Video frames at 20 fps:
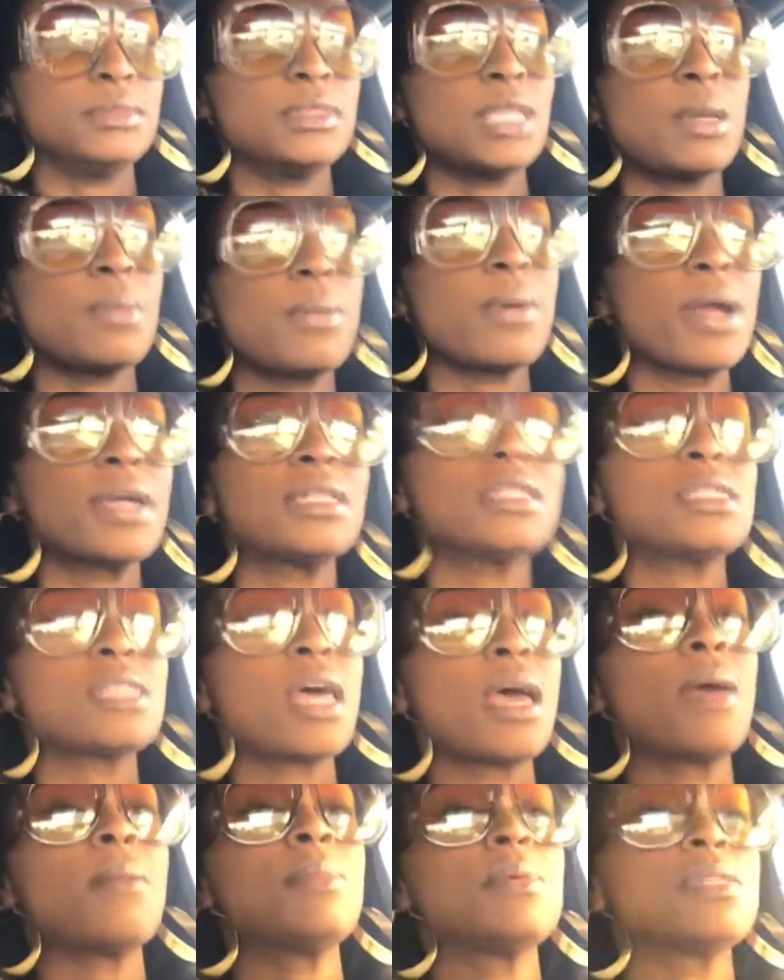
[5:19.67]
they practice
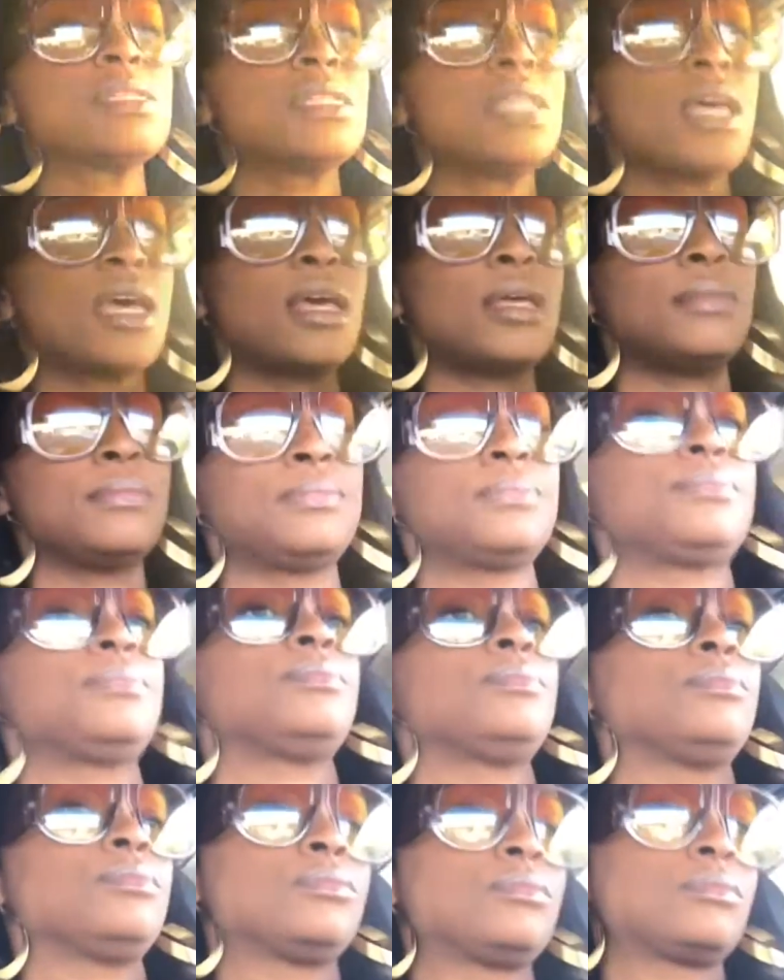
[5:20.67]
habits that
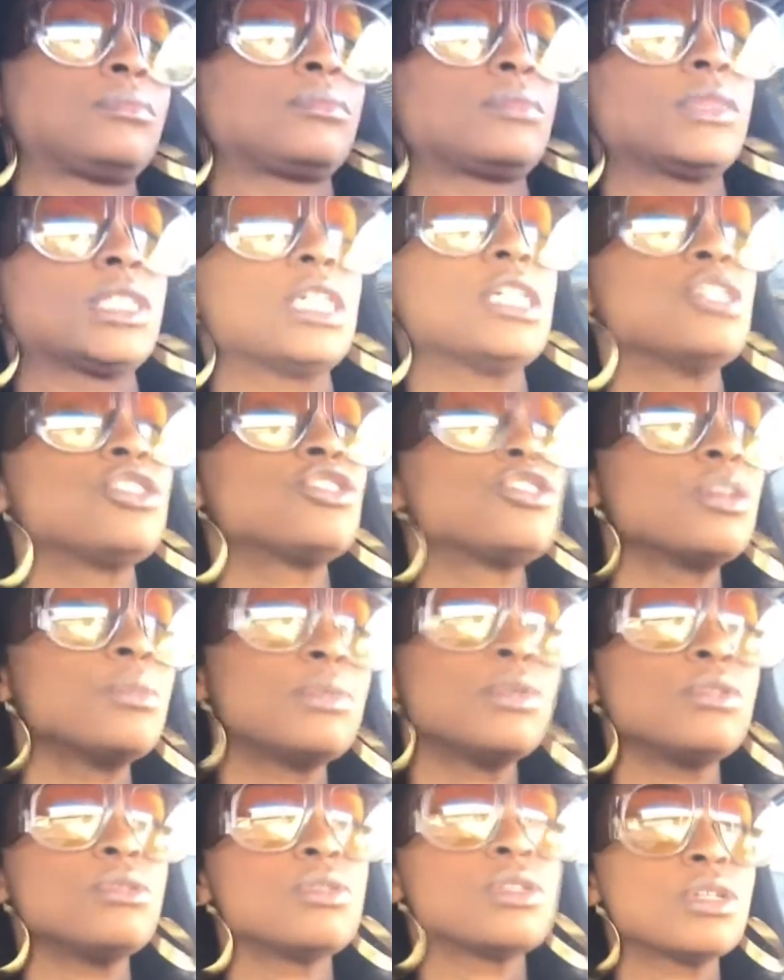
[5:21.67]

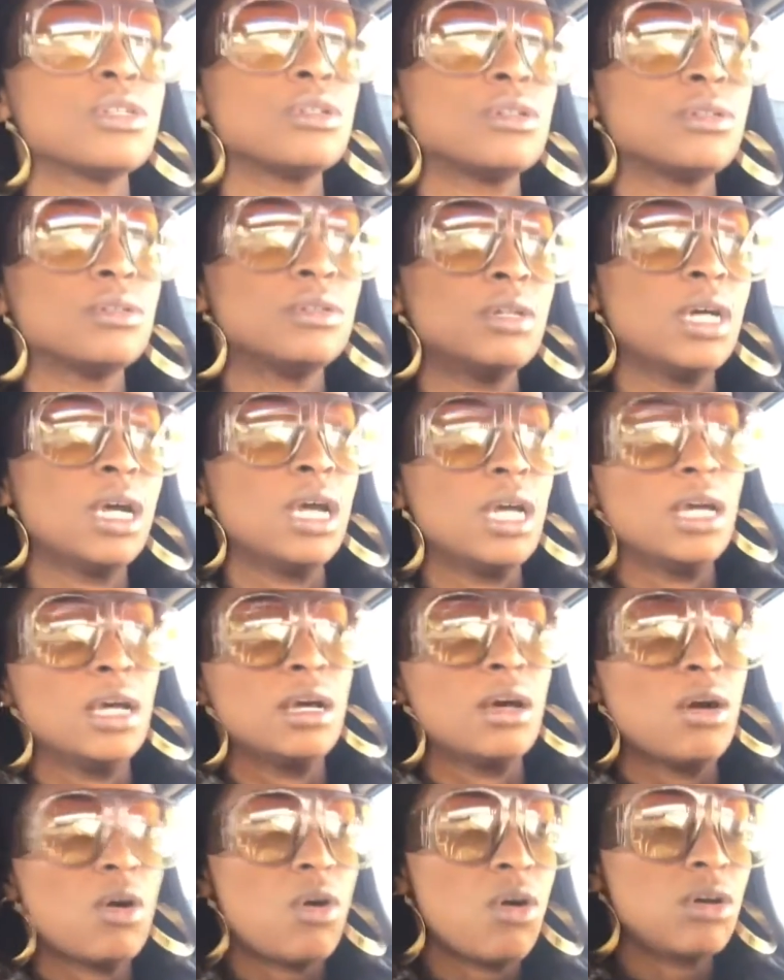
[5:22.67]
contribute to
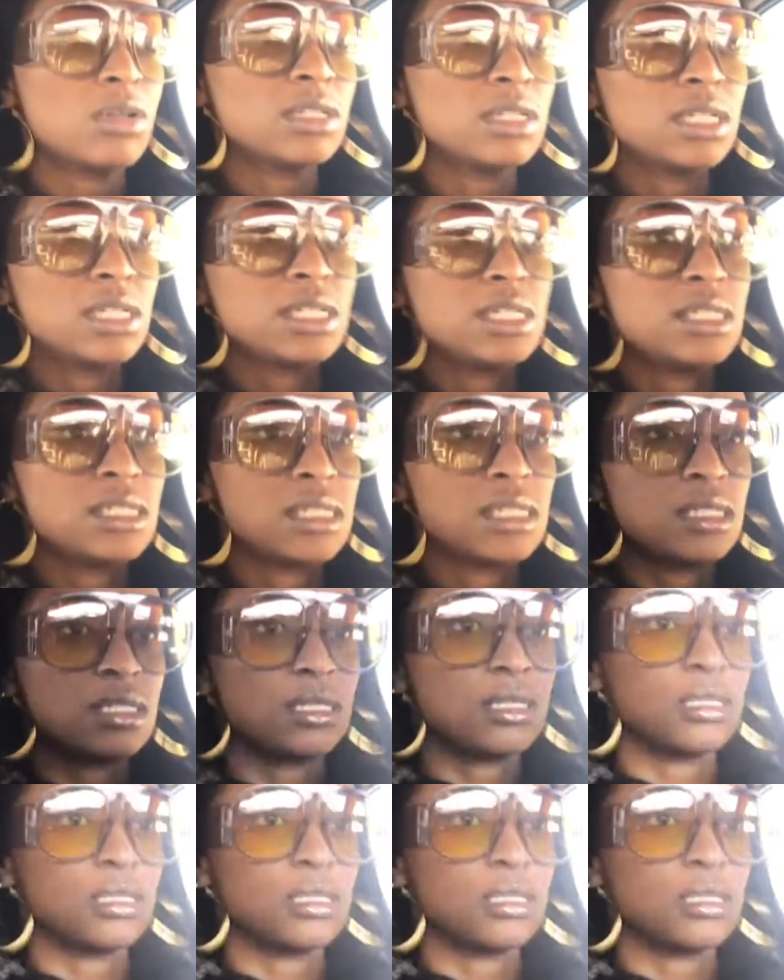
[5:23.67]
all of these